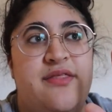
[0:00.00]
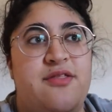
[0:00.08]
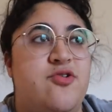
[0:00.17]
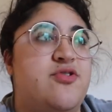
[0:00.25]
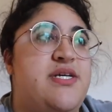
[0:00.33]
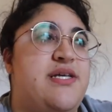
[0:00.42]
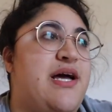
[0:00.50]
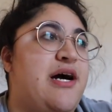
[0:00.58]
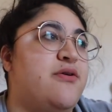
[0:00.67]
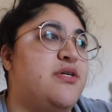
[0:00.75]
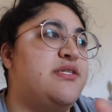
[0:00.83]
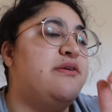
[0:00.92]
13
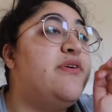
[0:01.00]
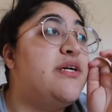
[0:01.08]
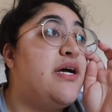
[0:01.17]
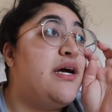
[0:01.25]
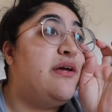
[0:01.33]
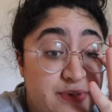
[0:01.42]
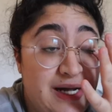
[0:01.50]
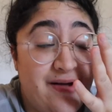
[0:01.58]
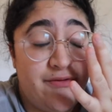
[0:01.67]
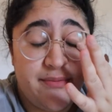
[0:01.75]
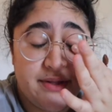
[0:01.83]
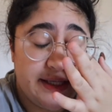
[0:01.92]
hours every night. So I
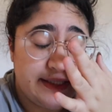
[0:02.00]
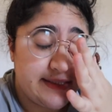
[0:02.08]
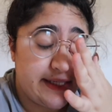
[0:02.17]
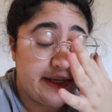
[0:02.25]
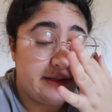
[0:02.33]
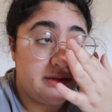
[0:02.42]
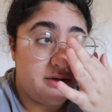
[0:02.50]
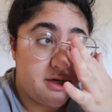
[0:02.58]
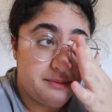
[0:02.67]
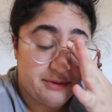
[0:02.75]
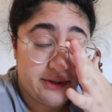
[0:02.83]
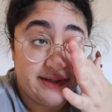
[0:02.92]
haven't been like setting an
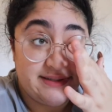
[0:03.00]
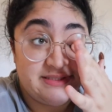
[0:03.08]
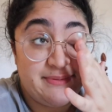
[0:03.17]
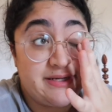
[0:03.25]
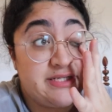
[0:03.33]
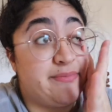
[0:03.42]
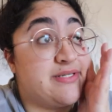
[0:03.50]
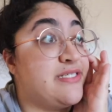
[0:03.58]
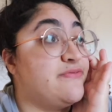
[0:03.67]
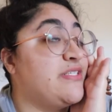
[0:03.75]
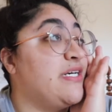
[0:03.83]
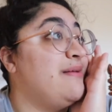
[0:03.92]
alarm or expecting
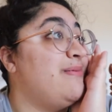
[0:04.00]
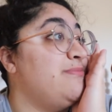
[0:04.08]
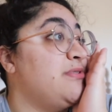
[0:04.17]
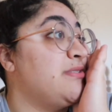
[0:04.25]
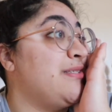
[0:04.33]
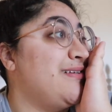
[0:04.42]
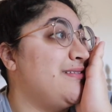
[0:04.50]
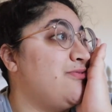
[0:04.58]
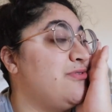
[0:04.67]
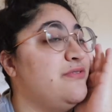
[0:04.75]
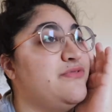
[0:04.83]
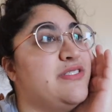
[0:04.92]
myself to get up. I'm just like
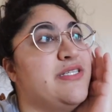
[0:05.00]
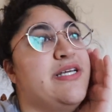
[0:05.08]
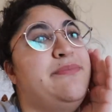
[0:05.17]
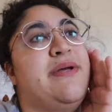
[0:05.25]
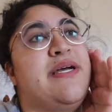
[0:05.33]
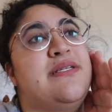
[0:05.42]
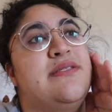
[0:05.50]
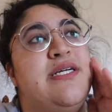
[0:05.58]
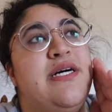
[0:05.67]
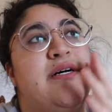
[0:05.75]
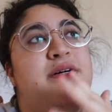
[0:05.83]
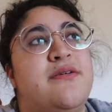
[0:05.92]
sort of sleeping
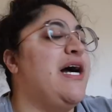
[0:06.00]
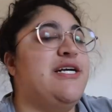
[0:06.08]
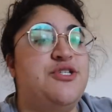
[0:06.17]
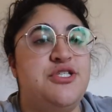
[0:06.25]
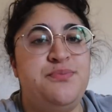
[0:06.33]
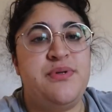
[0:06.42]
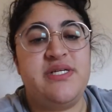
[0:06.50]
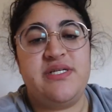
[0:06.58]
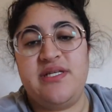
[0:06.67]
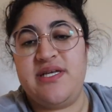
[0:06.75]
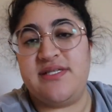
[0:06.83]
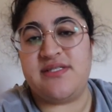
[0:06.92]
until. I just put in
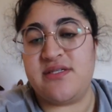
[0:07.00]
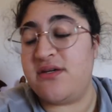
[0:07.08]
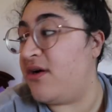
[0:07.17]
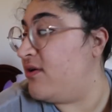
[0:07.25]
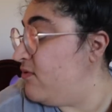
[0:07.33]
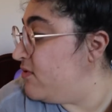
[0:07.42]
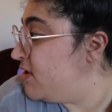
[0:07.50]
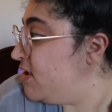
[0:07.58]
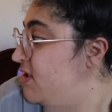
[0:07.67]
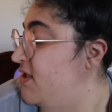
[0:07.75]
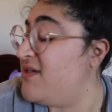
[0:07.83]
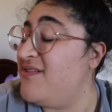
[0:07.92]
an Instacart
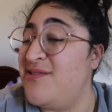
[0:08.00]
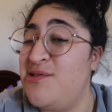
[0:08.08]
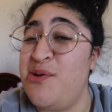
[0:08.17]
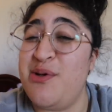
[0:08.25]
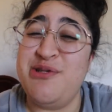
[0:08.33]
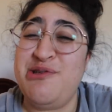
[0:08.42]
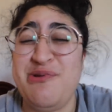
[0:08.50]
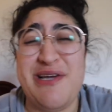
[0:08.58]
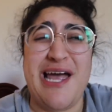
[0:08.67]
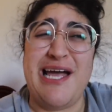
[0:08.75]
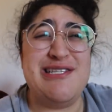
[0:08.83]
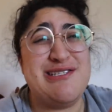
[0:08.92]
order. So I'll do
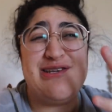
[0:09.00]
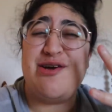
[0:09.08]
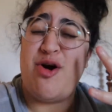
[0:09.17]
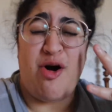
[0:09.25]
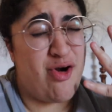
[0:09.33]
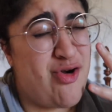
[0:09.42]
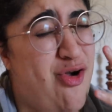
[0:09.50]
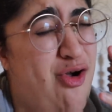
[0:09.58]
an Instacart